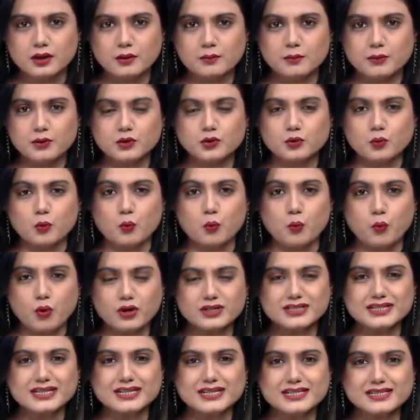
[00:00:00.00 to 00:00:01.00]
But
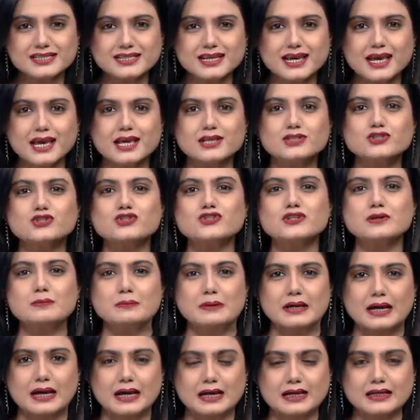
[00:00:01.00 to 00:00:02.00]
what is the history
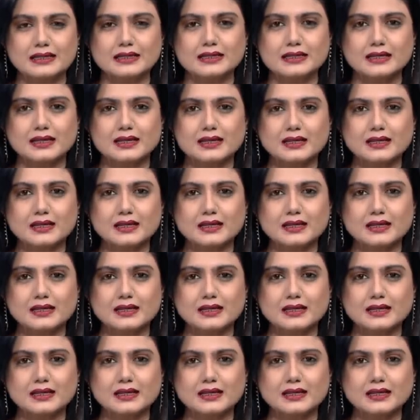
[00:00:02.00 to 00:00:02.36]
behind